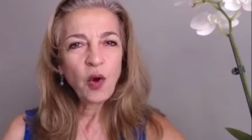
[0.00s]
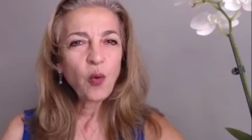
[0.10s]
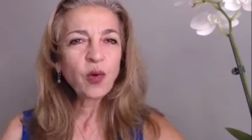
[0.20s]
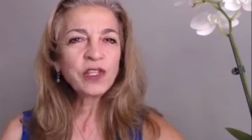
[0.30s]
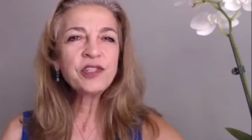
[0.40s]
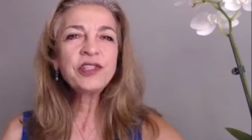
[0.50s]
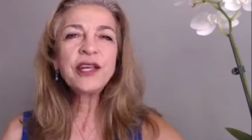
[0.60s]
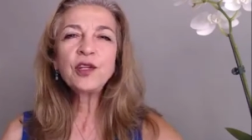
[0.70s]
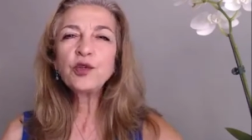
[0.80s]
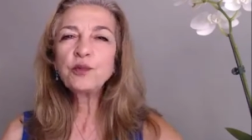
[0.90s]
What is it
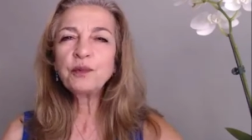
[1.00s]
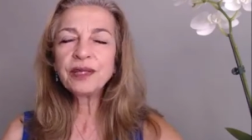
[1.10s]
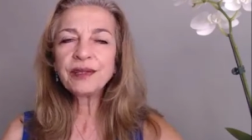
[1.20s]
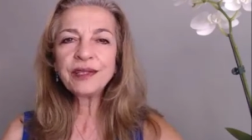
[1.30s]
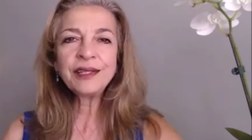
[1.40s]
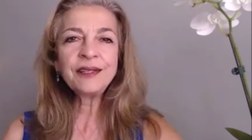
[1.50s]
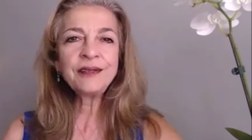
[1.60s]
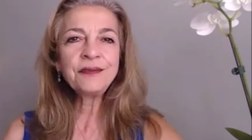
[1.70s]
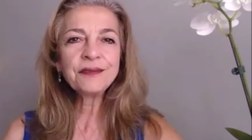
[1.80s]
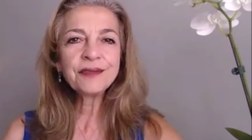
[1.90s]
that you
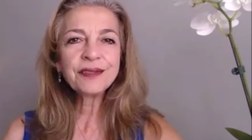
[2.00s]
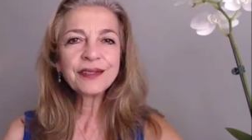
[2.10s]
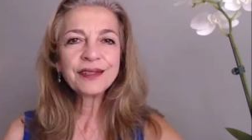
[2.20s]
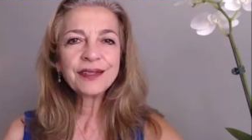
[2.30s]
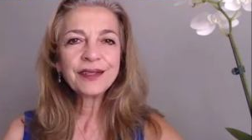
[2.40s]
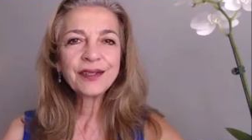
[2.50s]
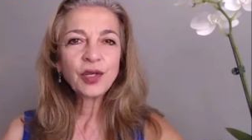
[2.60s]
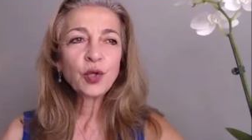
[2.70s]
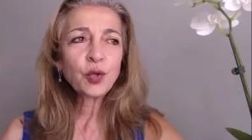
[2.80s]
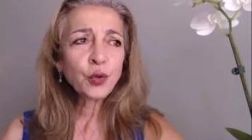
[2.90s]
believe?
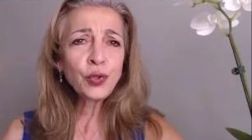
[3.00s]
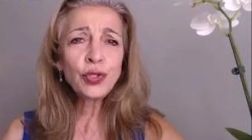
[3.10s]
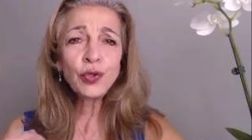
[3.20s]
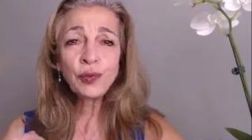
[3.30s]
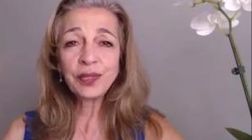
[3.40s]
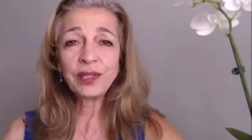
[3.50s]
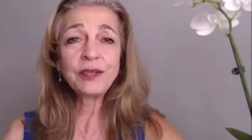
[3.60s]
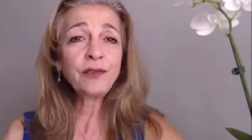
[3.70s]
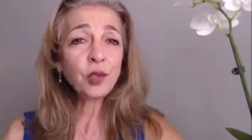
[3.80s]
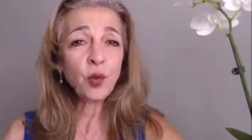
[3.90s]
Who do you
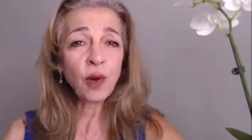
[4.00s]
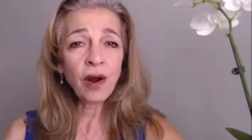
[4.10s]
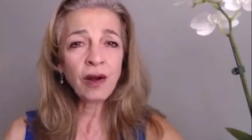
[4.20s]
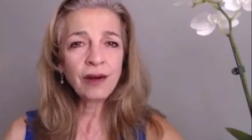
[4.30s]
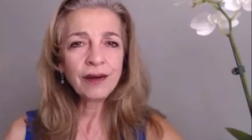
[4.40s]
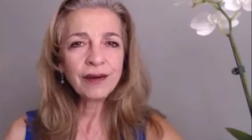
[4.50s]
believe you are?